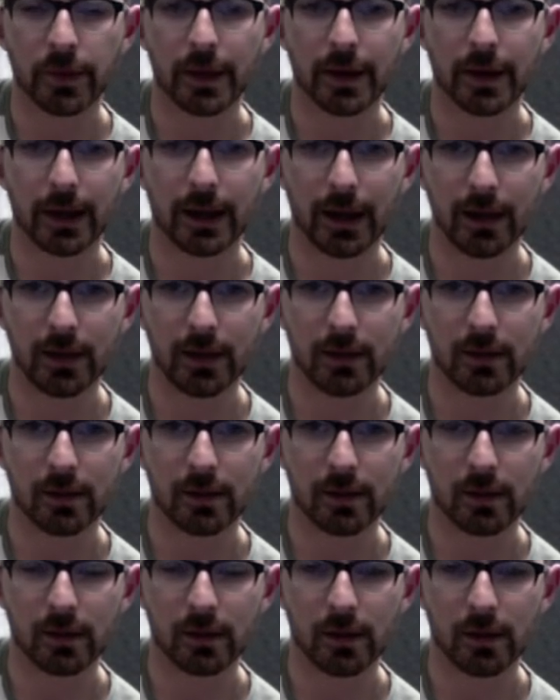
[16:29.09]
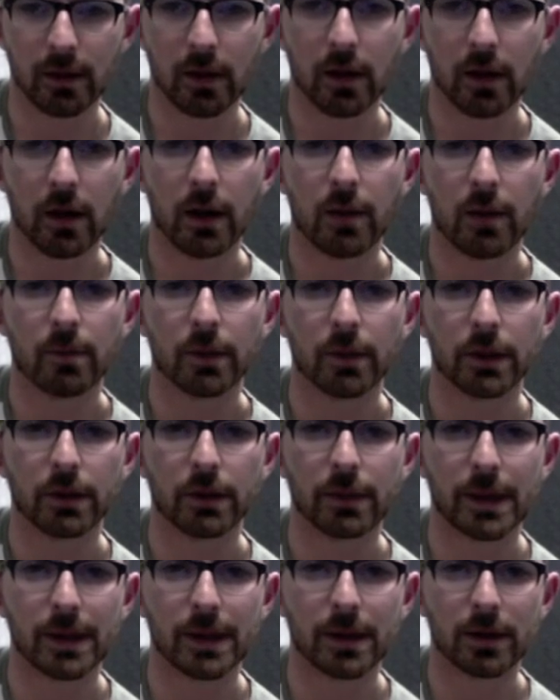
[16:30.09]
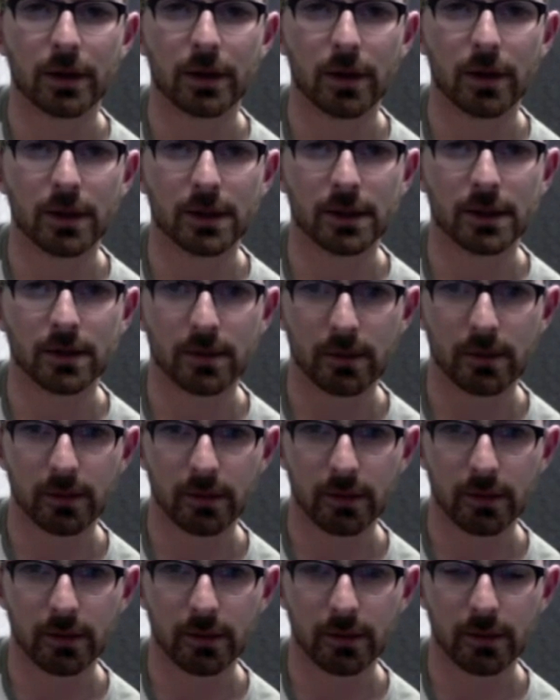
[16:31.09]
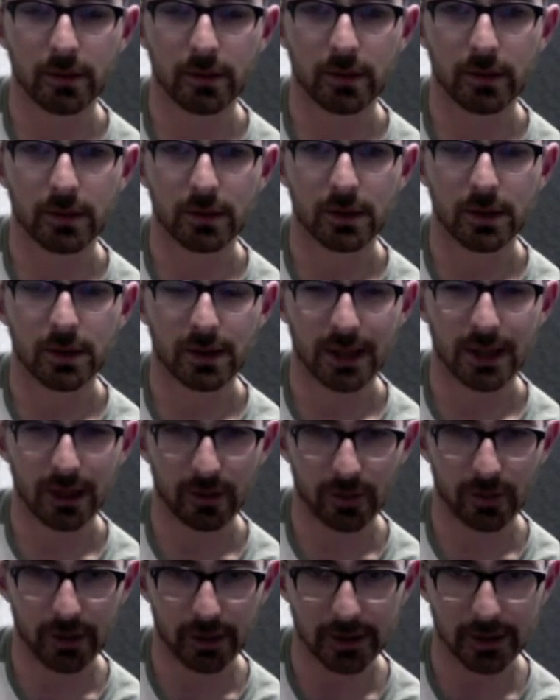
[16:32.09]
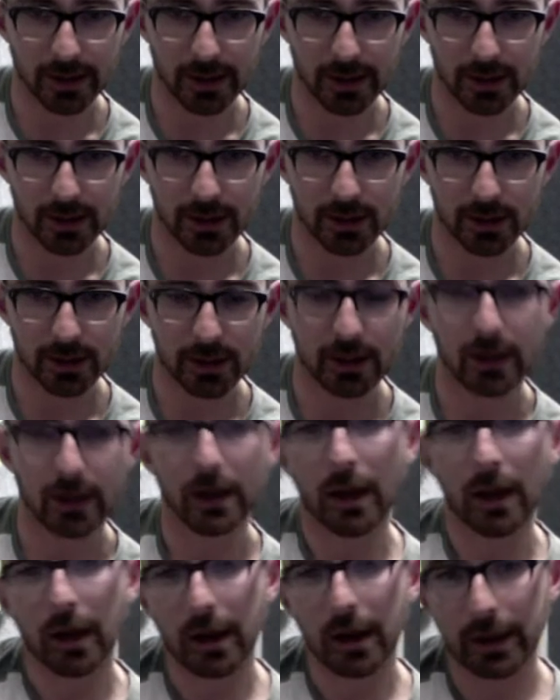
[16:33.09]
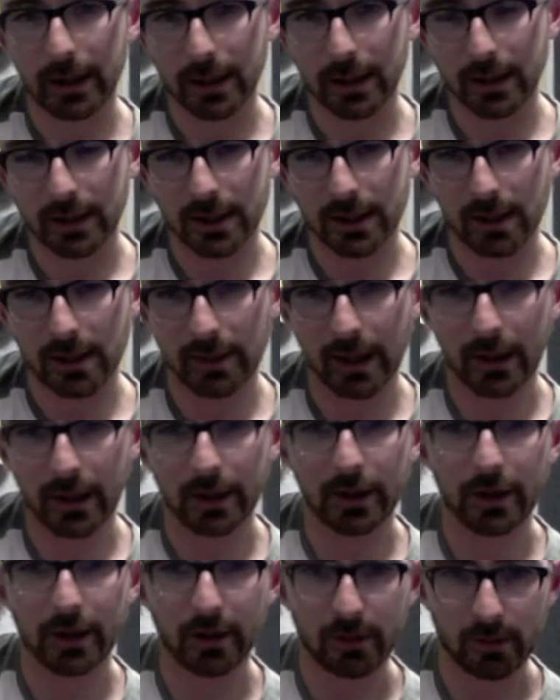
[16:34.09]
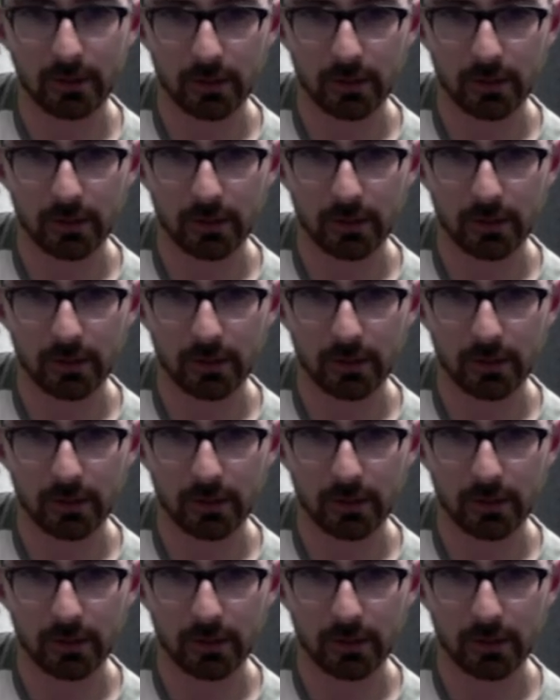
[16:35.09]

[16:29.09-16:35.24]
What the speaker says: again. Bring the pinky across to the 10th fret on the 2nd string. Again, that's our melody note.